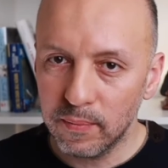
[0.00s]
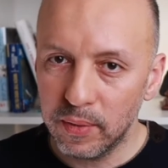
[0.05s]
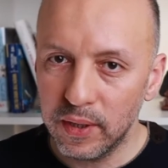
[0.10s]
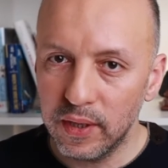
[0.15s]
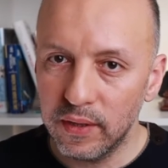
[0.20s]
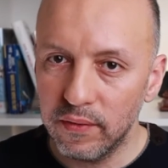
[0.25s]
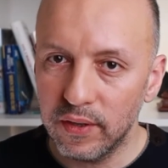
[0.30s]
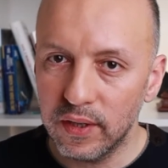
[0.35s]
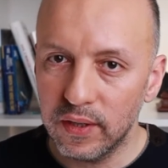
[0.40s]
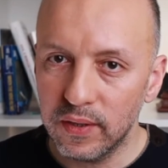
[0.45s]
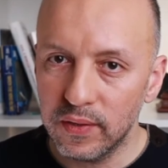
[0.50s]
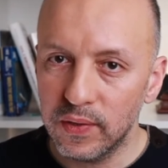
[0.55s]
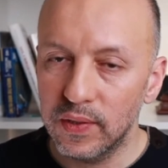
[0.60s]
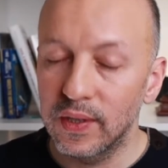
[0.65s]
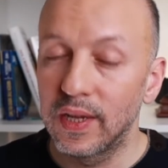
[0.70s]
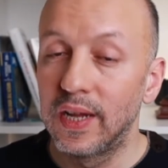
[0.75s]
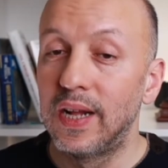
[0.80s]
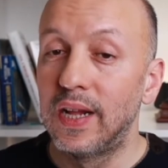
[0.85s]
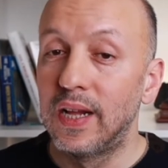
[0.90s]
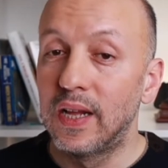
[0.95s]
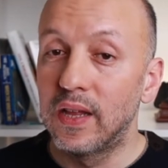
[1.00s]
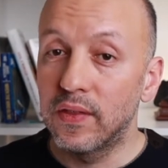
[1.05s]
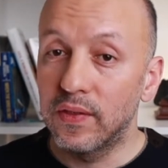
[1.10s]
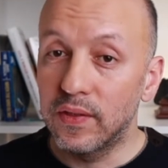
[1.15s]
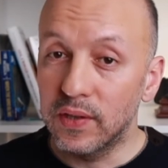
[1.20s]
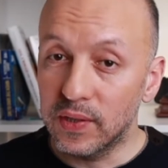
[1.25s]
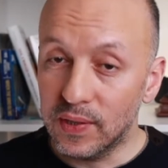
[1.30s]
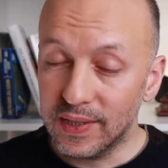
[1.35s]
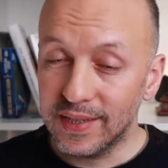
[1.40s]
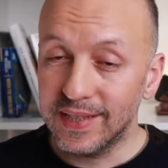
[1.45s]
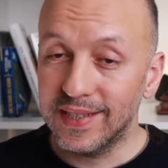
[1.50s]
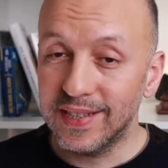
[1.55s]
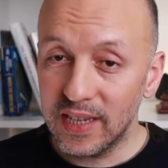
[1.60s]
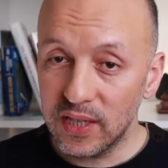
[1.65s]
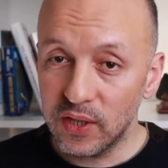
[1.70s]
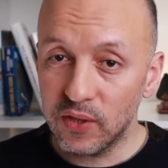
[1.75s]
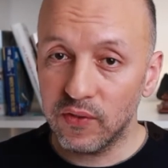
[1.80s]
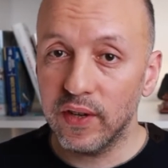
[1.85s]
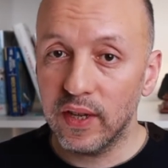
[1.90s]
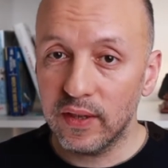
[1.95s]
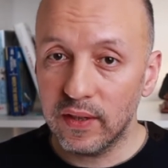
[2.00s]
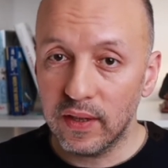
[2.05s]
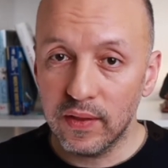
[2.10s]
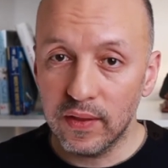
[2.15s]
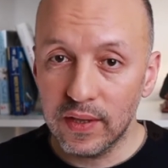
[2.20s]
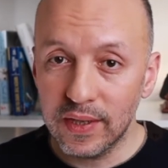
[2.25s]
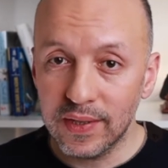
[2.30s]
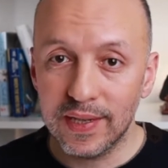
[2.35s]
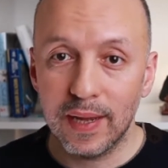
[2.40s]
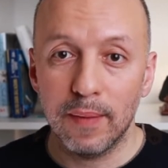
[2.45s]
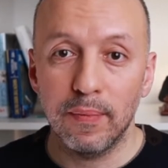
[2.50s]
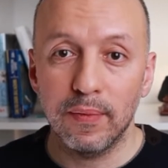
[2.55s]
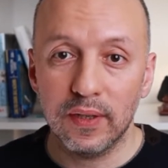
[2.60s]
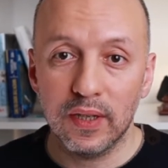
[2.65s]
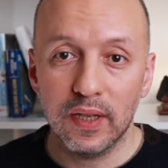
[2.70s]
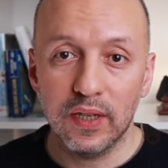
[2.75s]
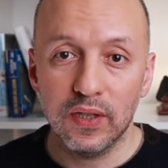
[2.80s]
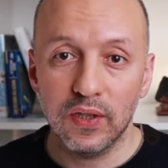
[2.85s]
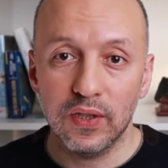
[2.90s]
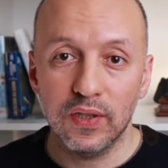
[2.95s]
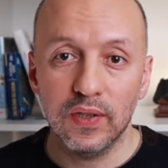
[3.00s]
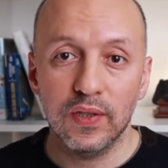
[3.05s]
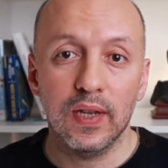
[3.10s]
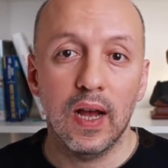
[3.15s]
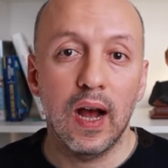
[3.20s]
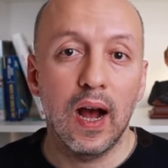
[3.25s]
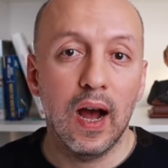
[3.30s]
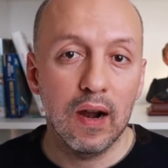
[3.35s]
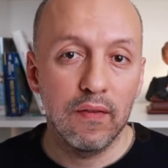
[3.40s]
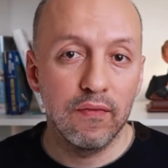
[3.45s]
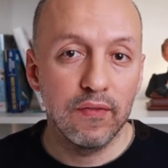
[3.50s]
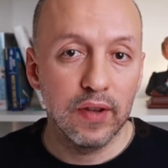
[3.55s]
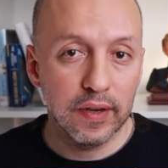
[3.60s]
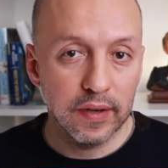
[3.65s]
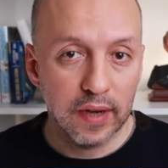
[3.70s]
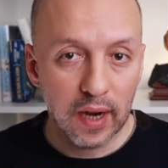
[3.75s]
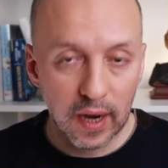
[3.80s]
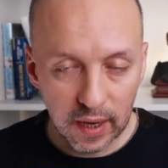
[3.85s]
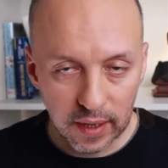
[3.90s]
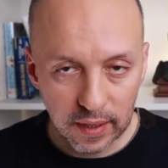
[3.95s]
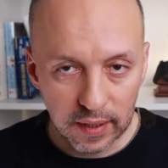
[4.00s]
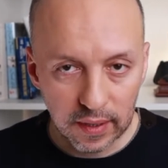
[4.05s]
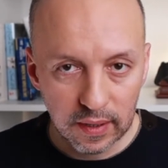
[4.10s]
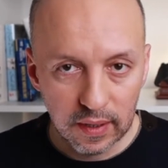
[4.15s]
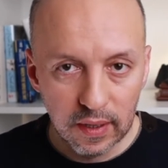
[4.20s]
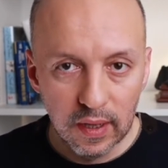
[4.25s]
periods, the success rate in these applications are very high.